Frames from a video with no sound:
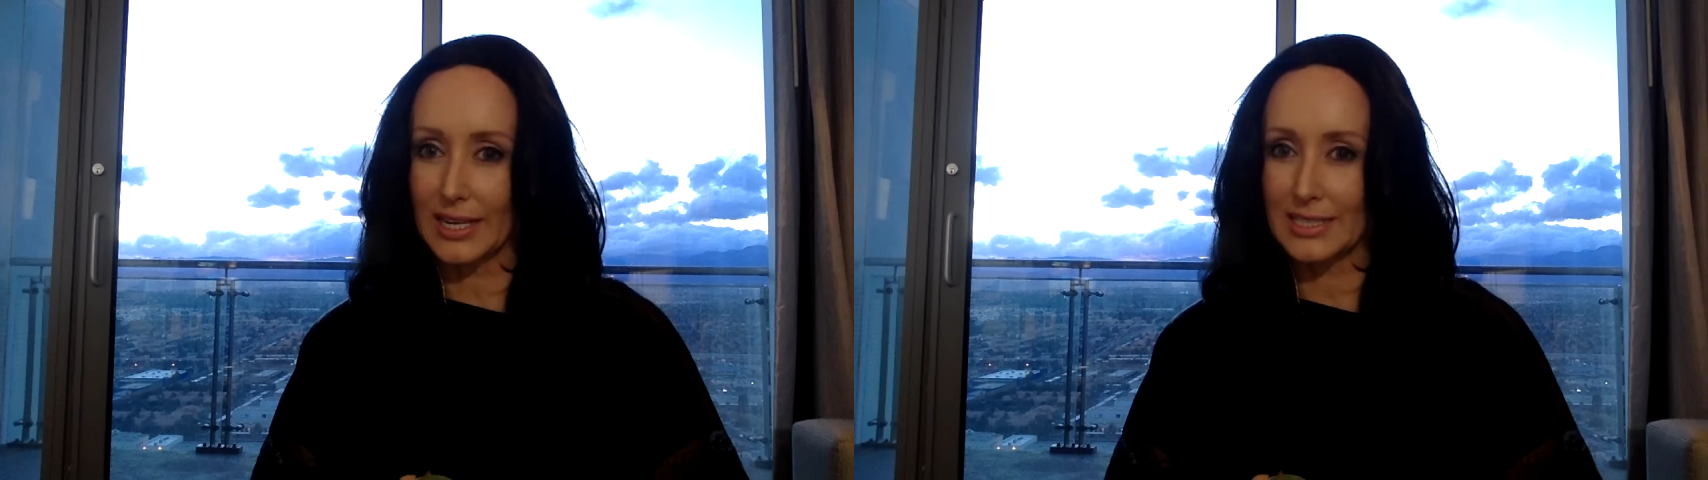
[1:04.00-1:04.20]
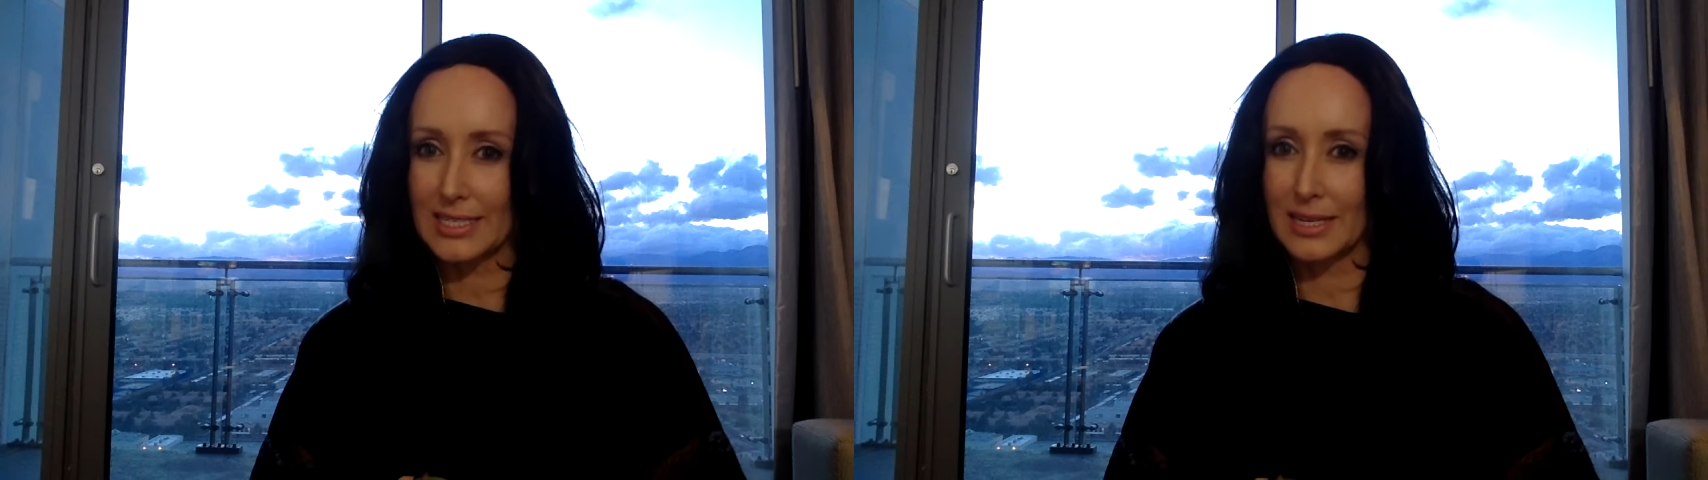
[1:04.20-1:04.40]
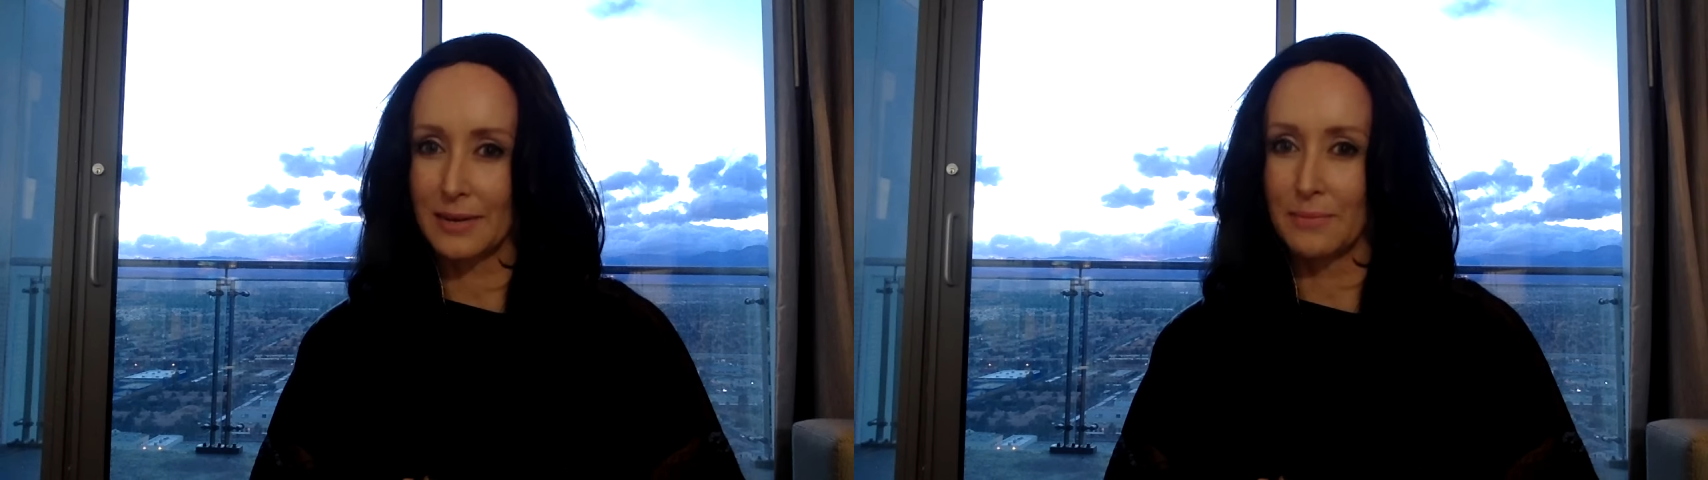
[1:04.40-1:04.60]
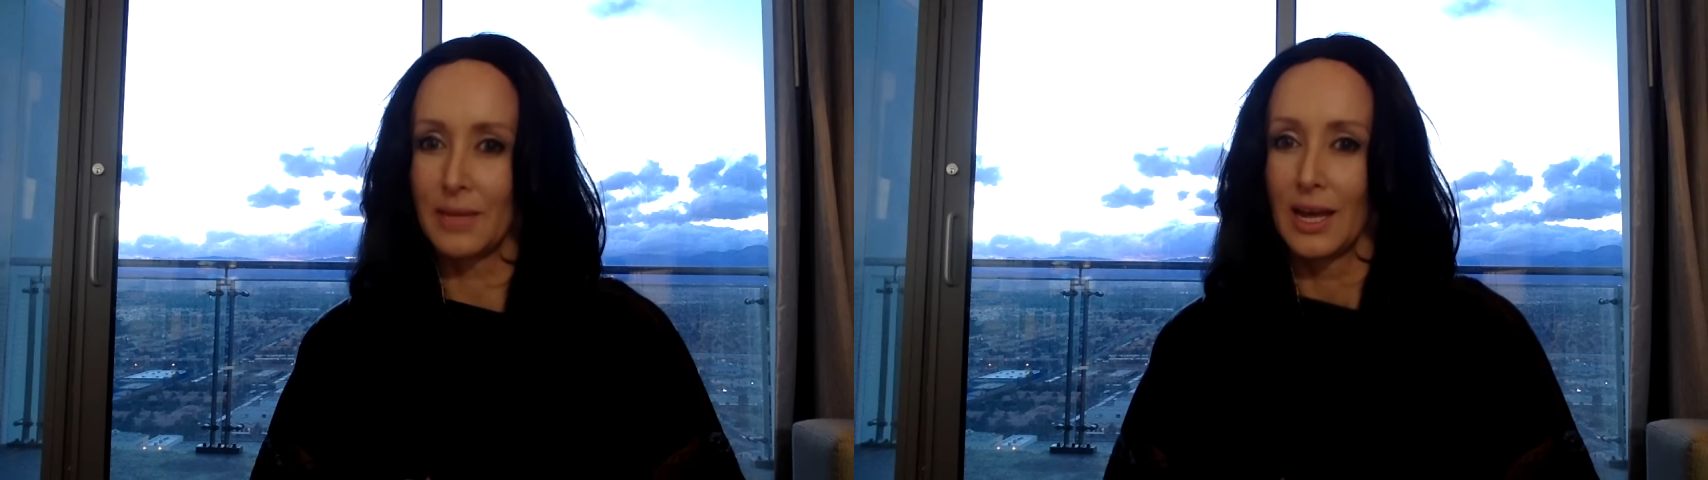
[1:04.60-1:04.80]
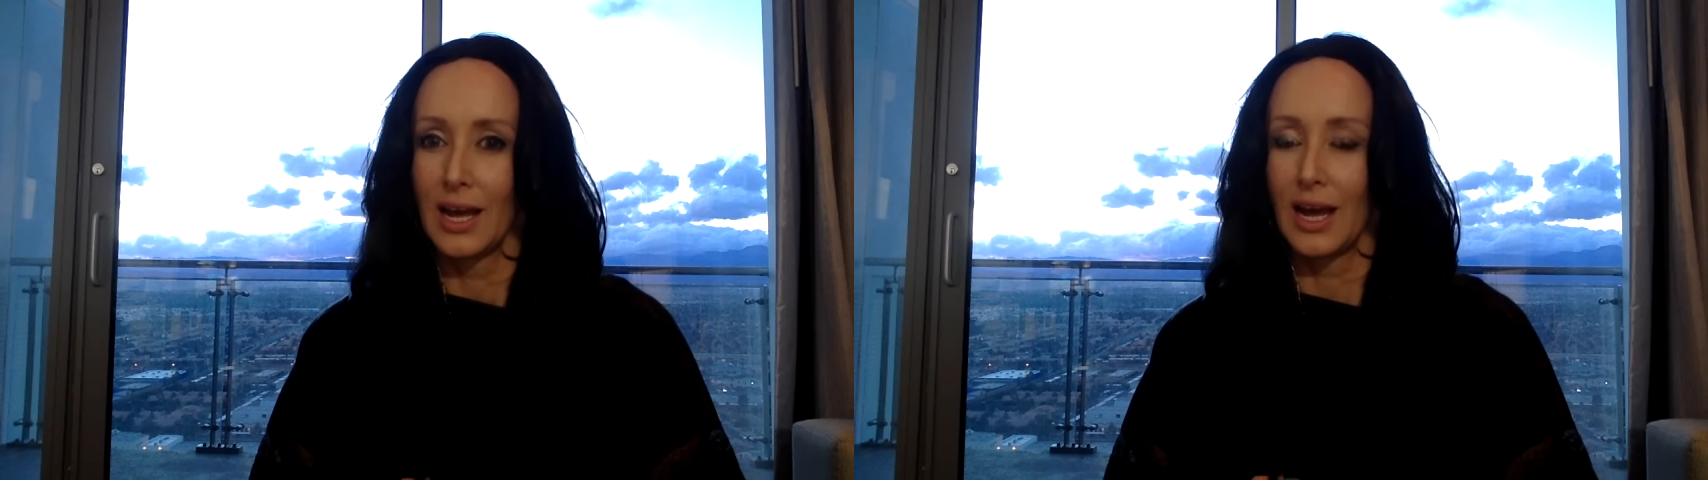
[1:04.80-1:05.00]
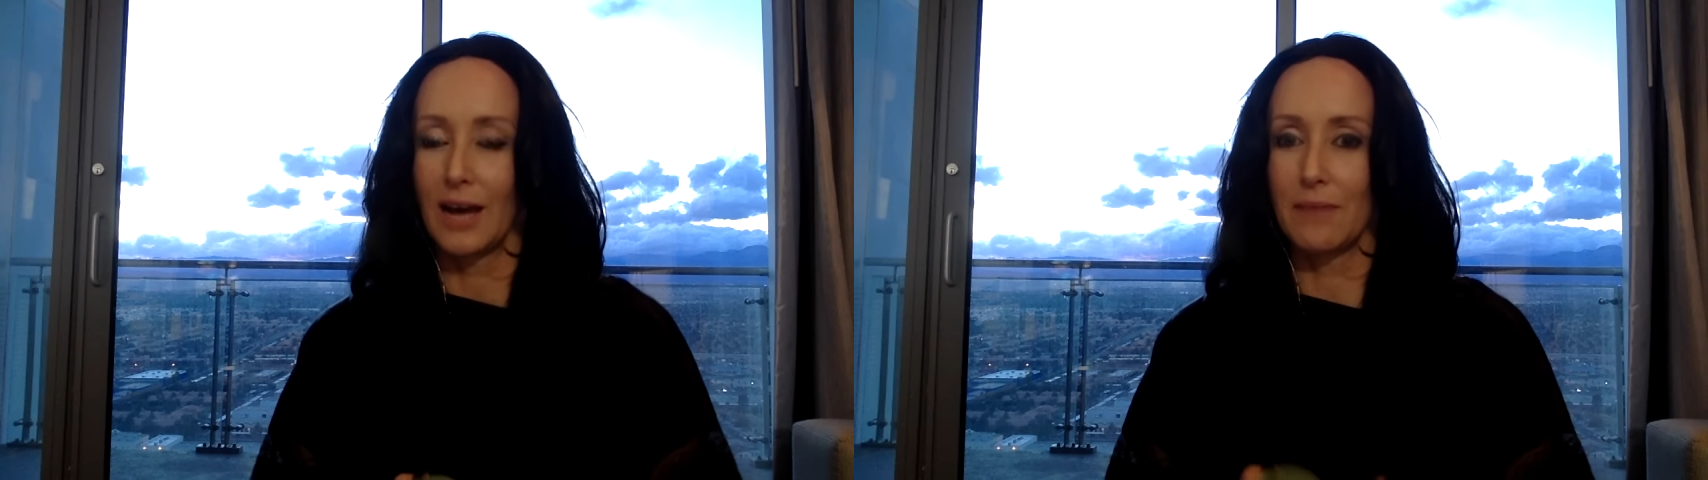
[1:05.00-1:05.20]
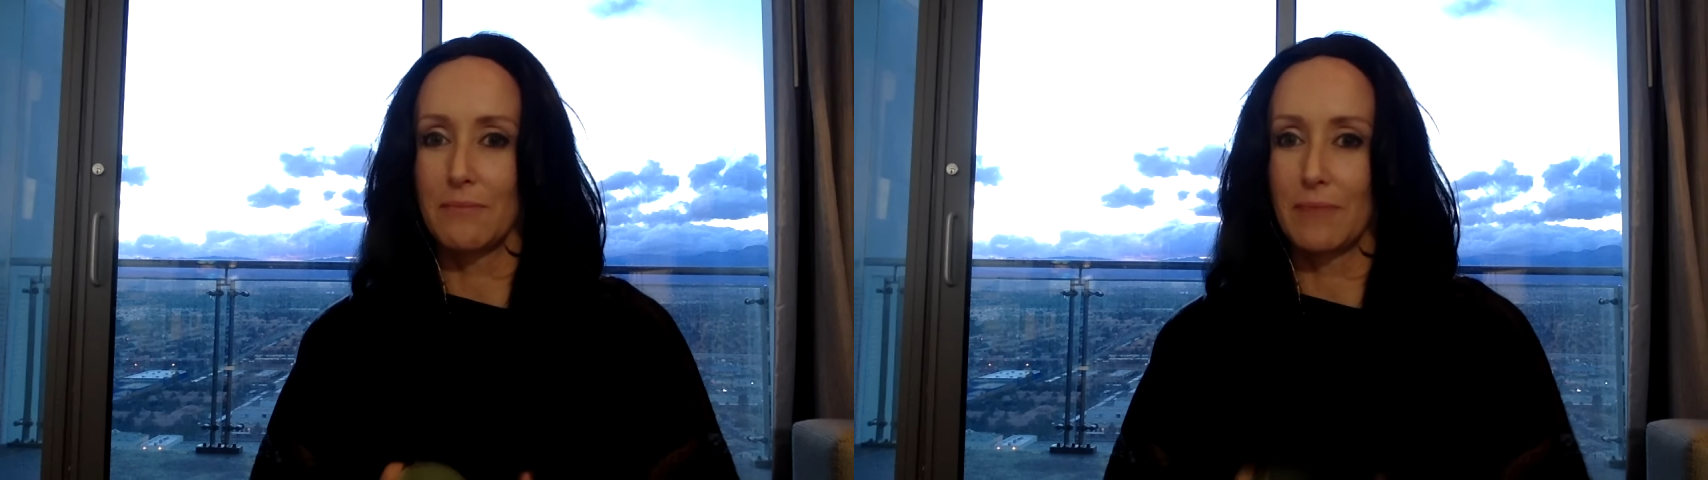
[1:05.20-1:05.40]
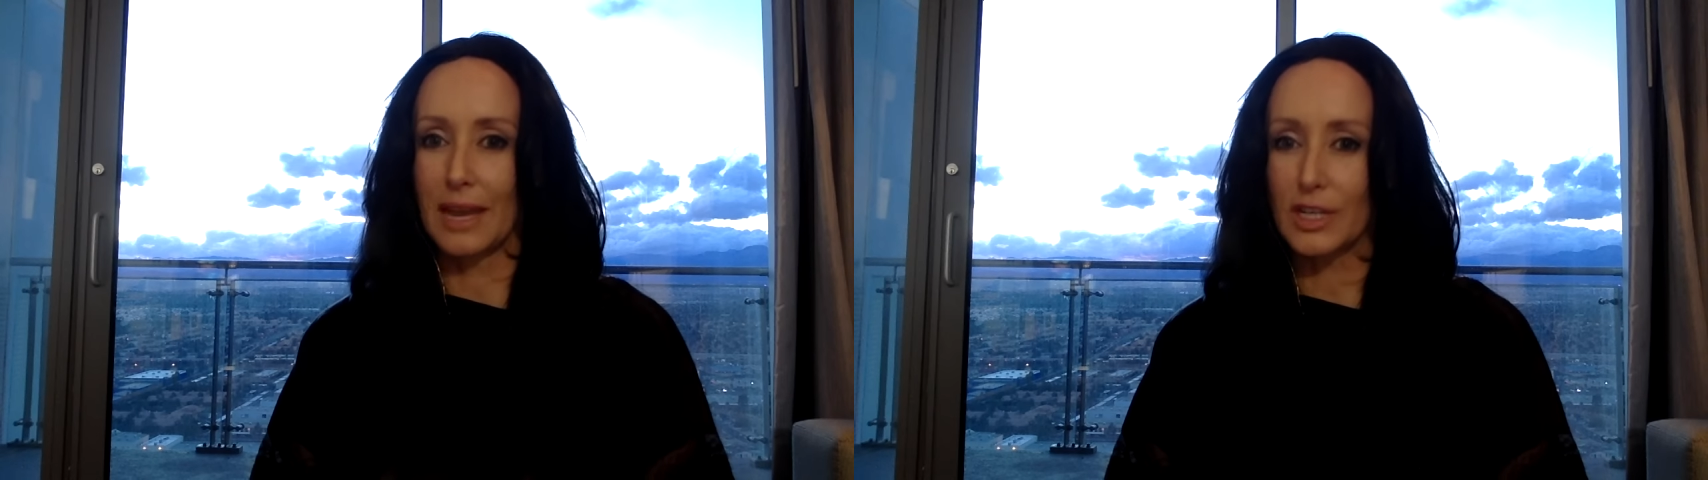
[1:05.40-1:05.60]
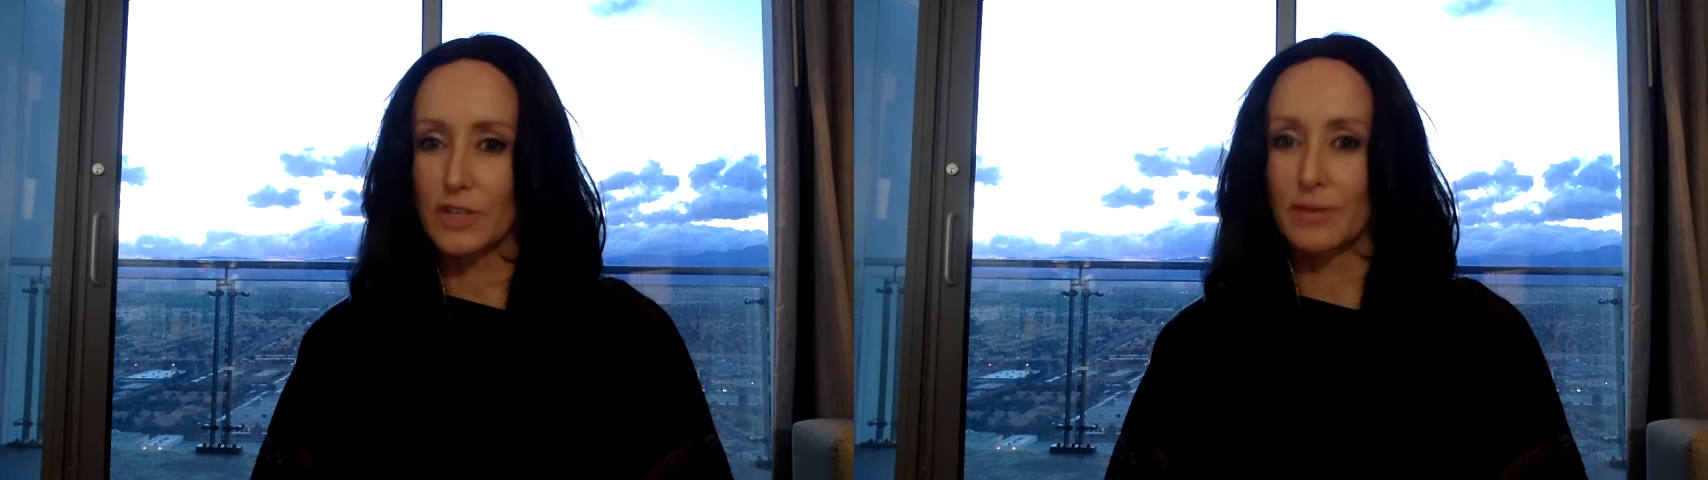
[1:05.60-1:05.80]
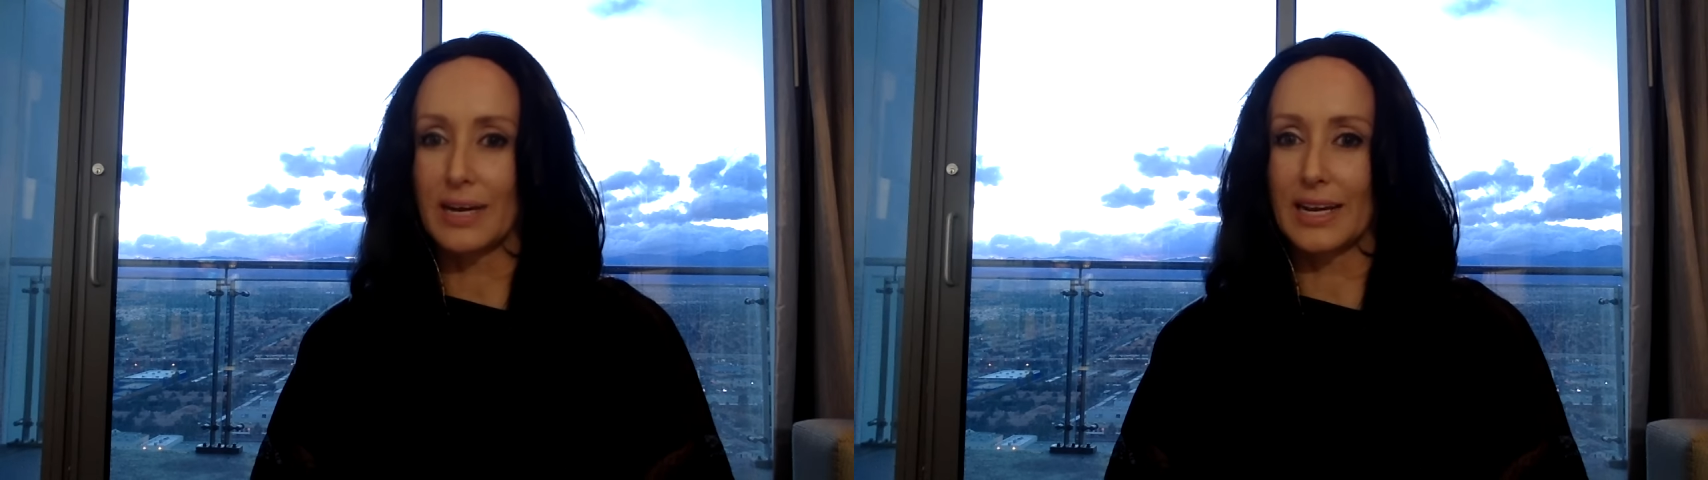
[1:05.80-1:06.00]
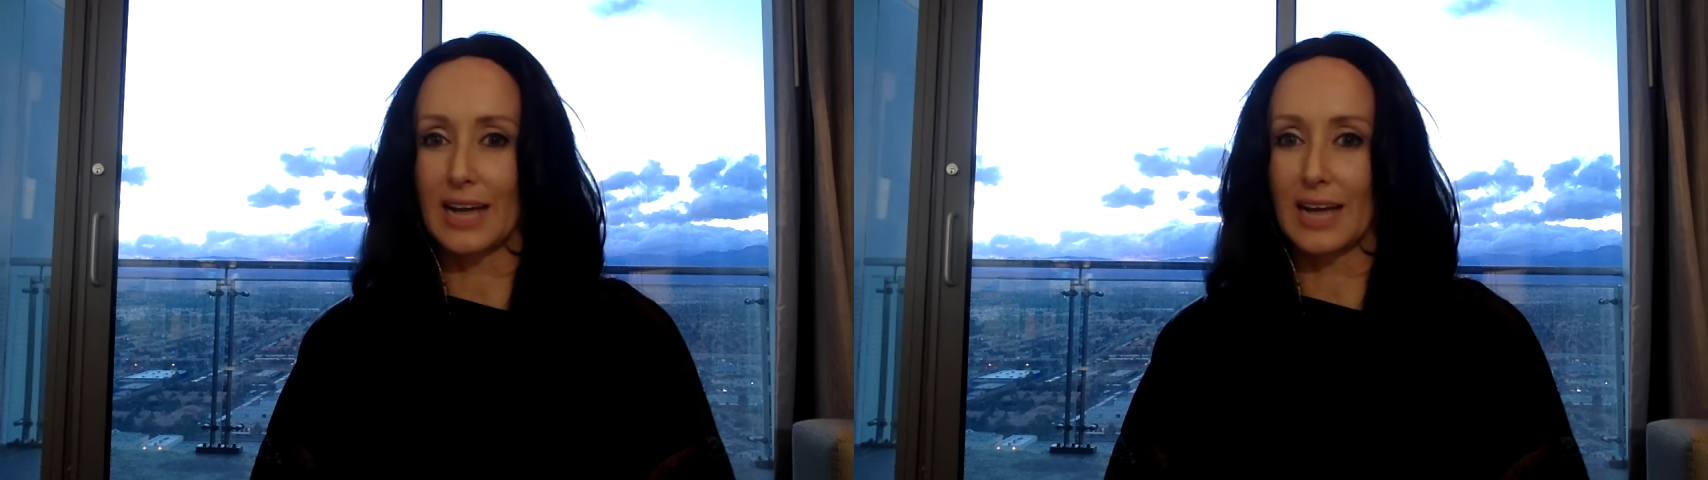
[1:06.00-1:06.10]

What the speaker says: get some extra money